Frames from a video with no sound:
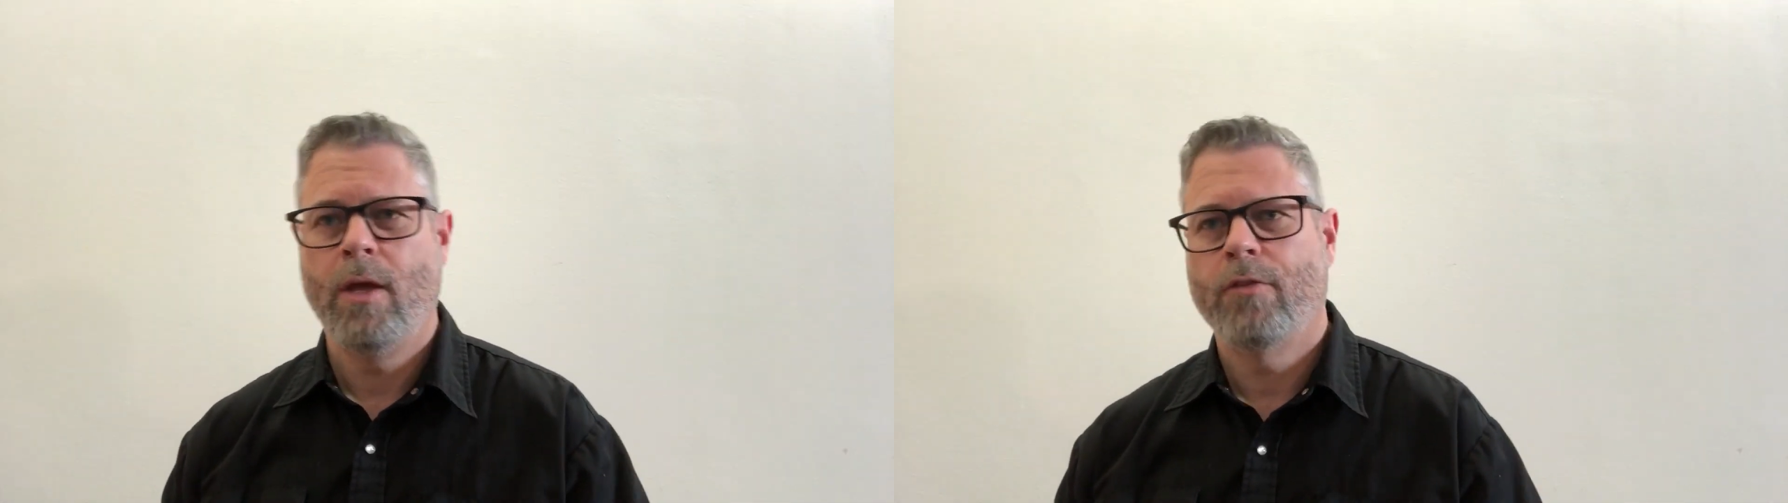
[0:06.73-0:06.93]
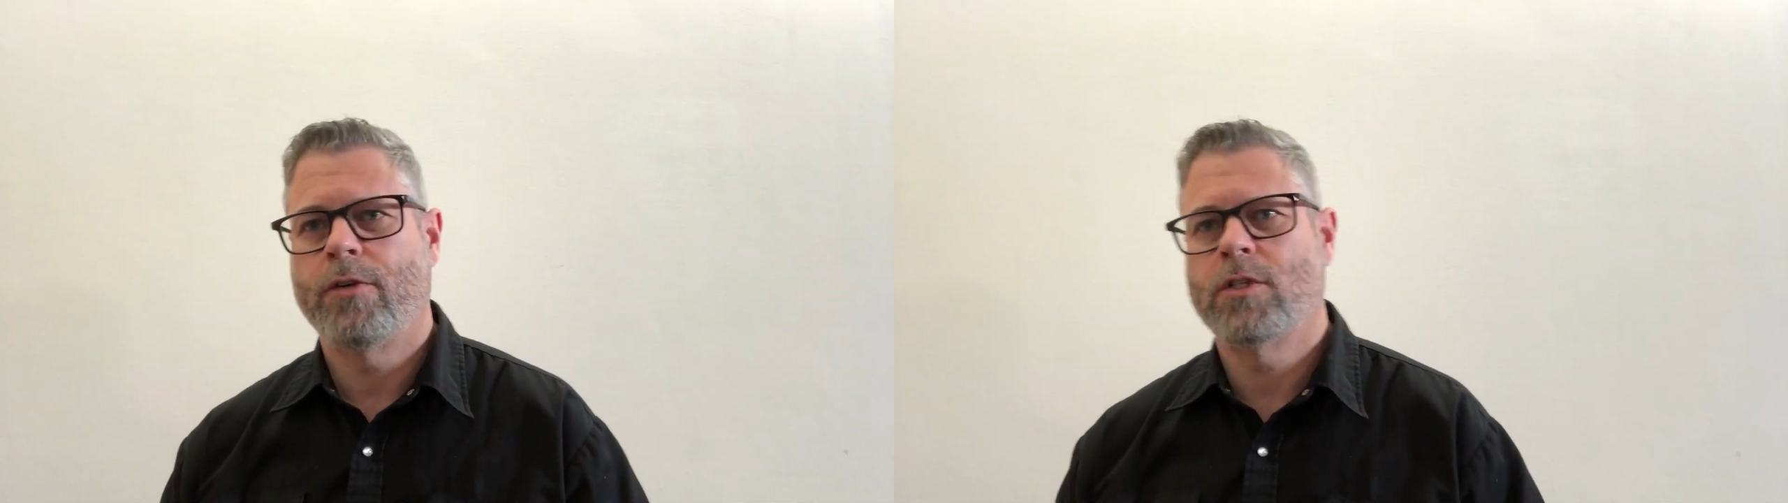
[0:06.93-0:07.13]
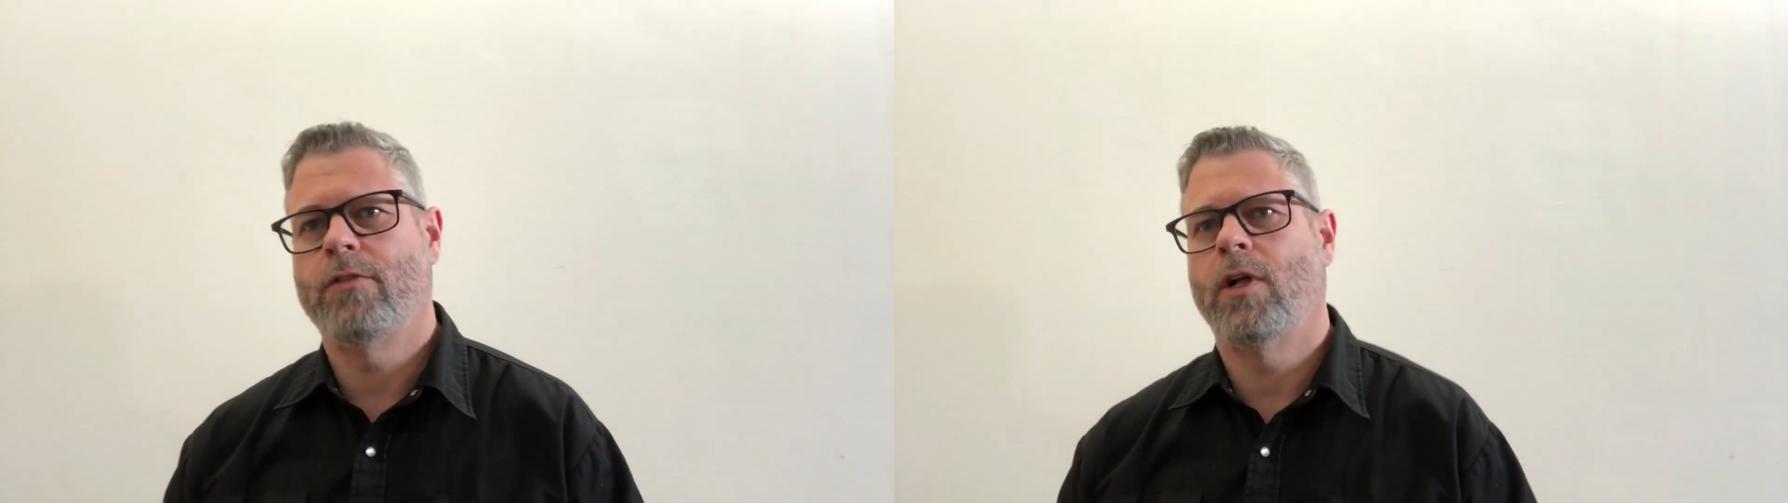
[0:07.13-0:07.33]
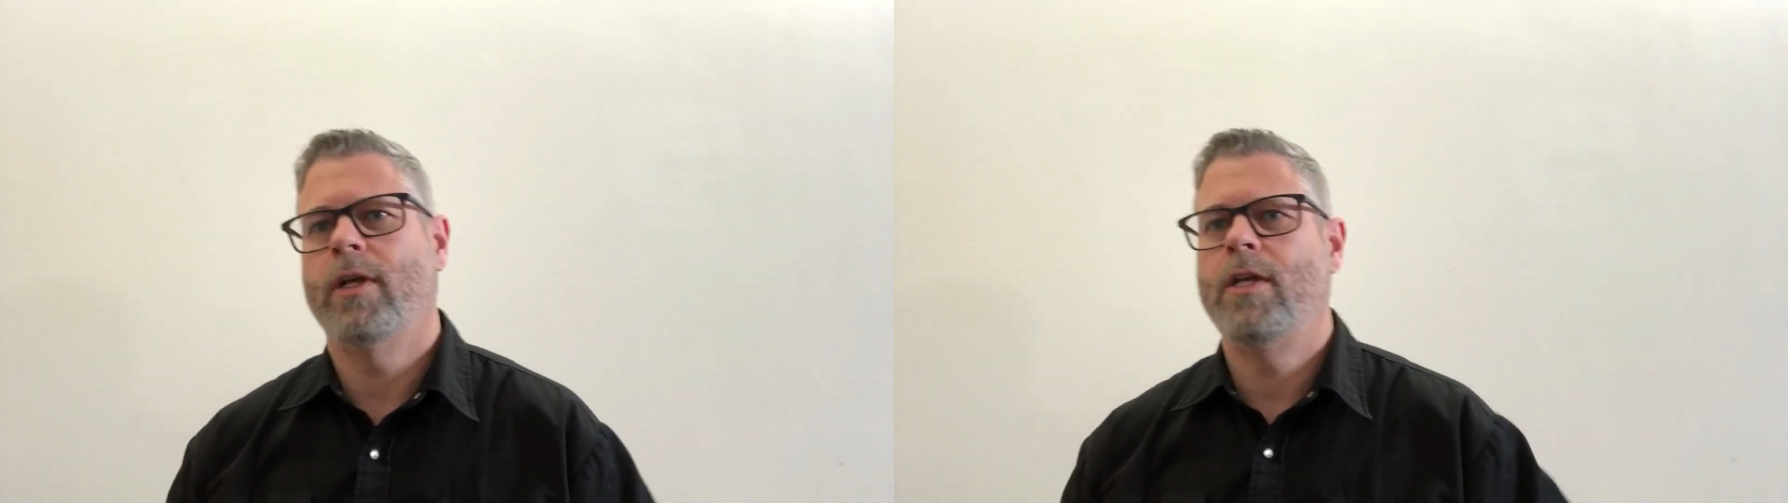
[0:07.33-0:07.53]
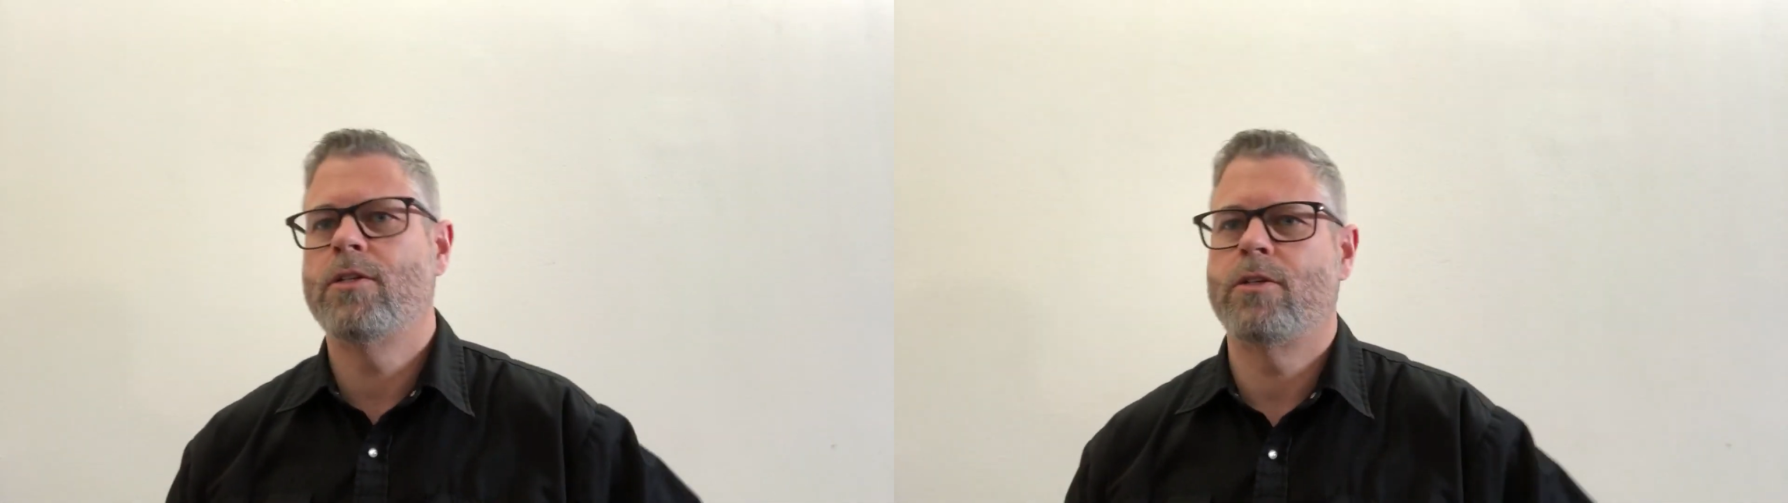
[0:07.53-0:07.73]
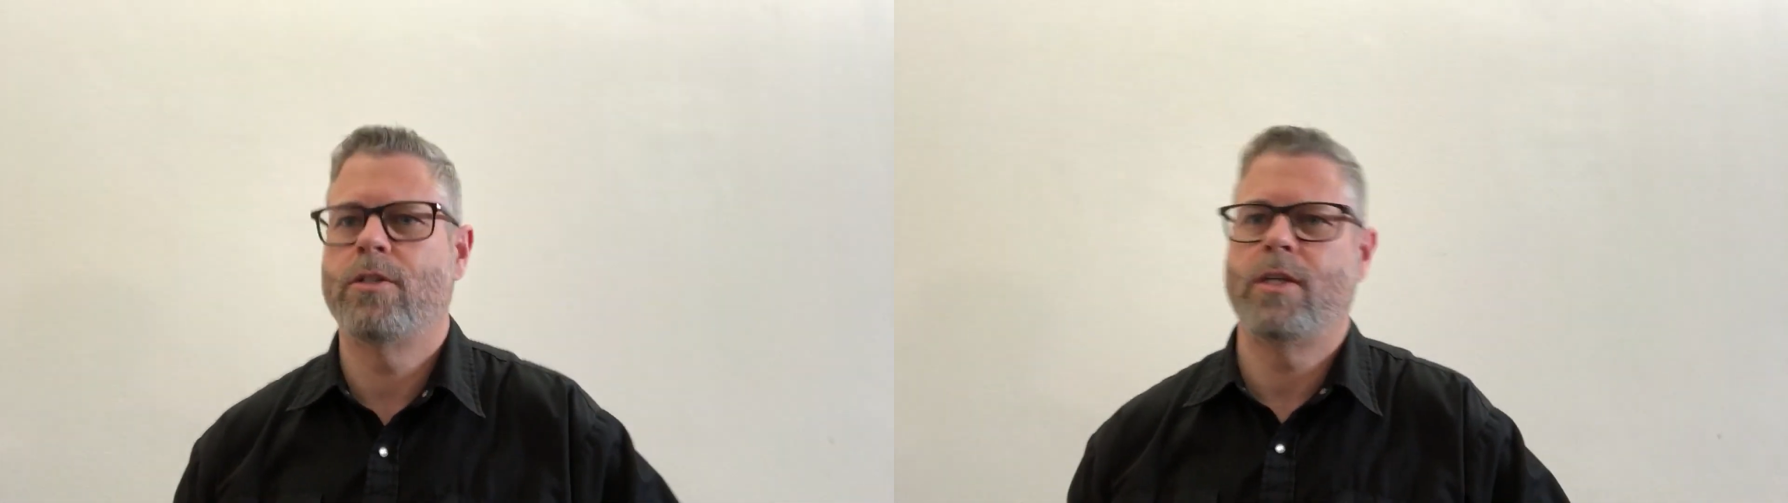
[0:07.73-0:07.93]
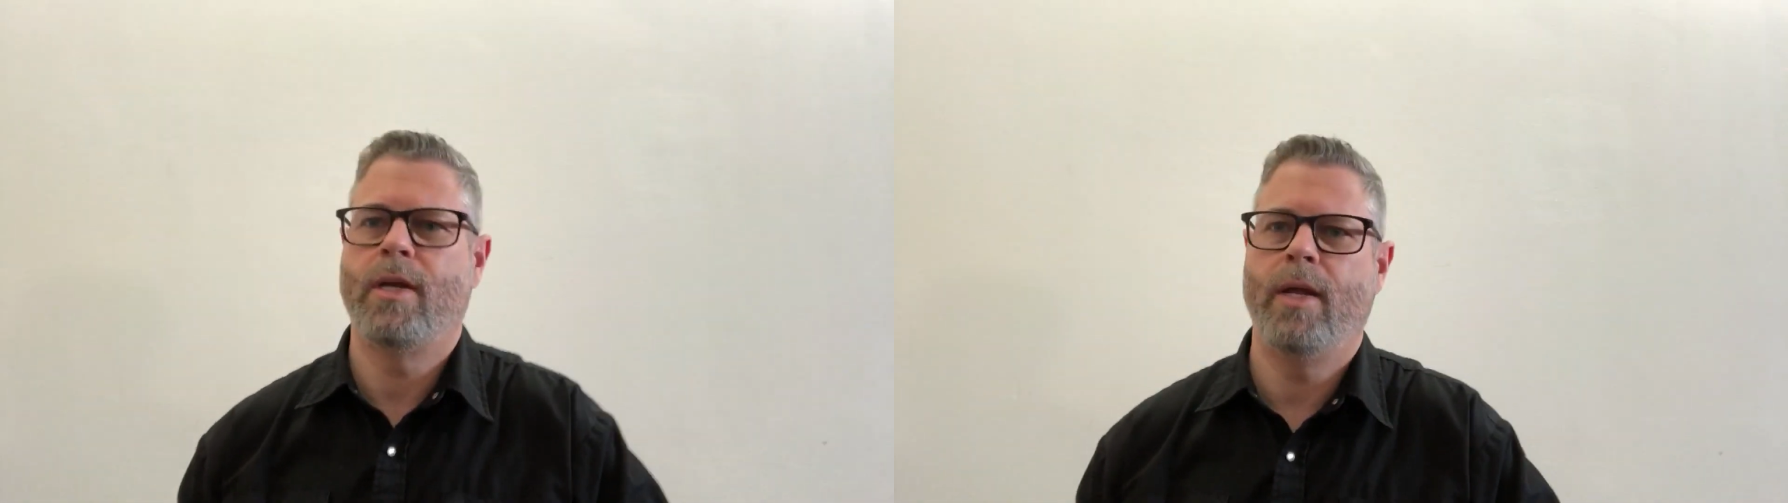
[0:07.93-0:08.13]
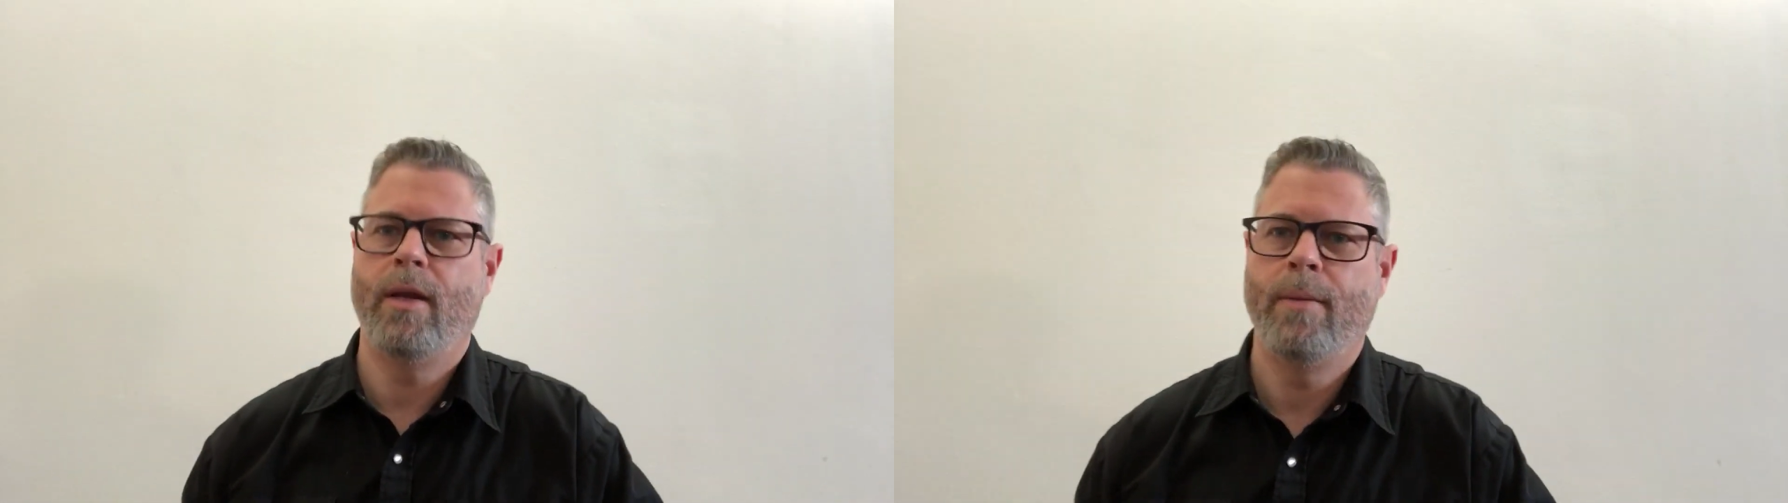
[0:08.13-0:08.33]
First of all, Easter
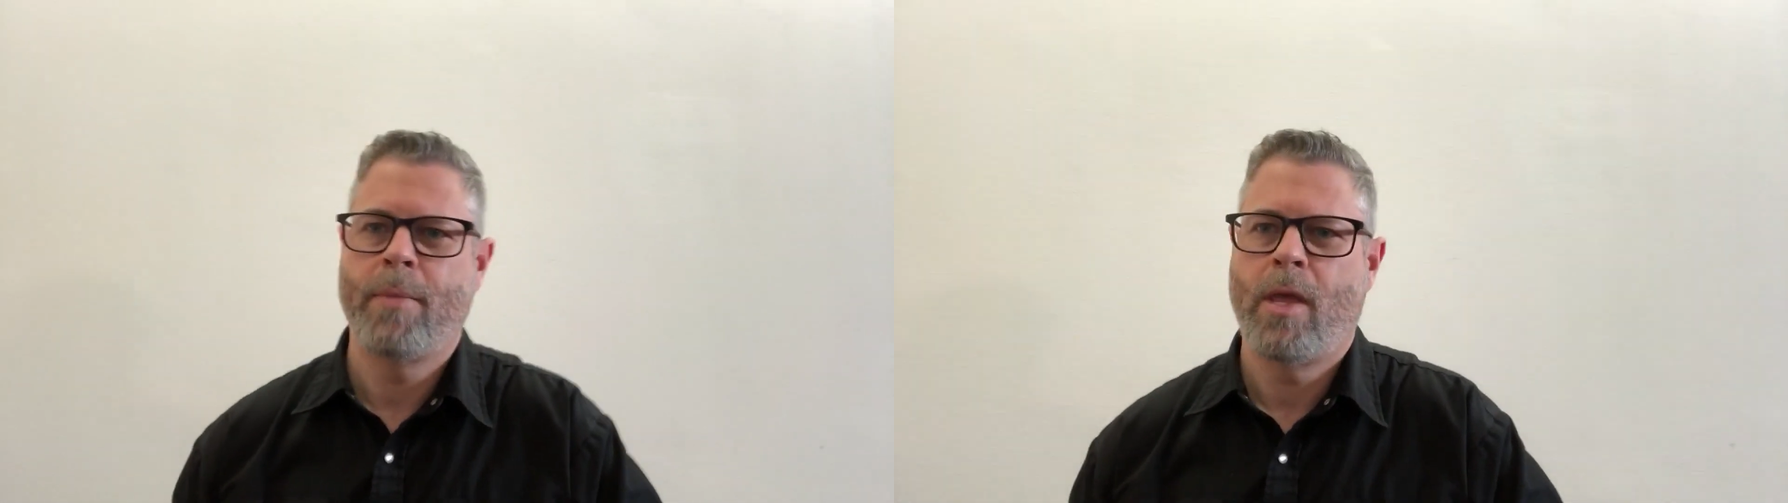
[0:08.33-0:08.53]
Sunday.